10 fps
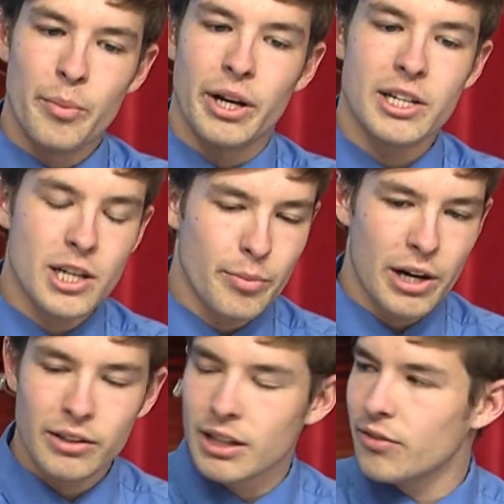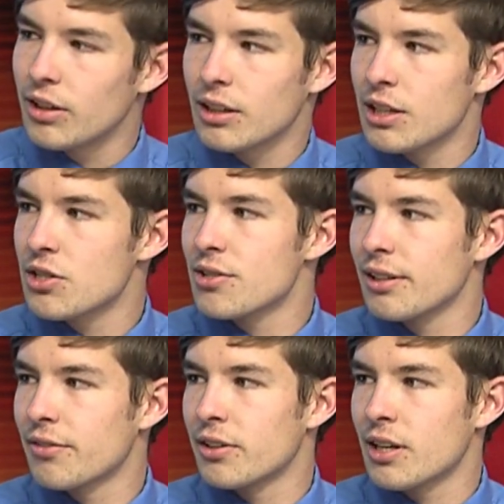But A.J. Brown leaving, that's just
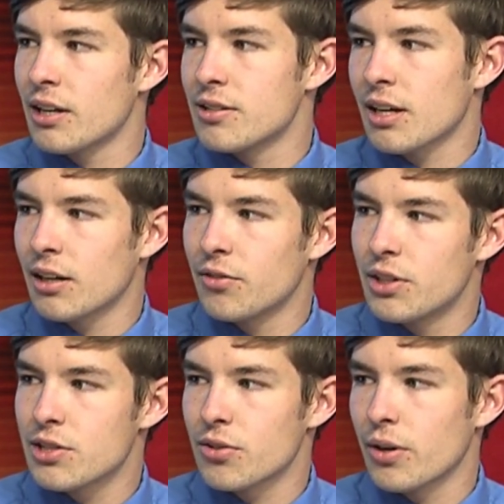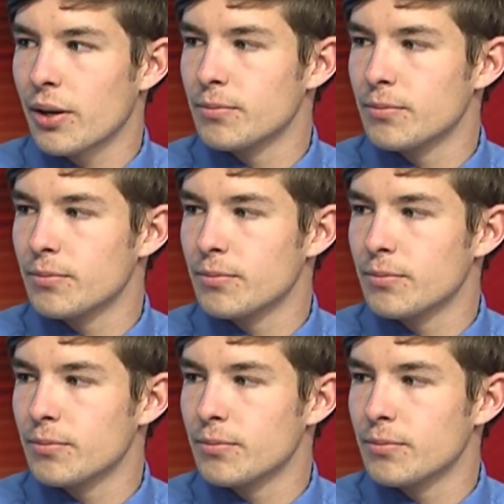left the Titans kind of in disarray.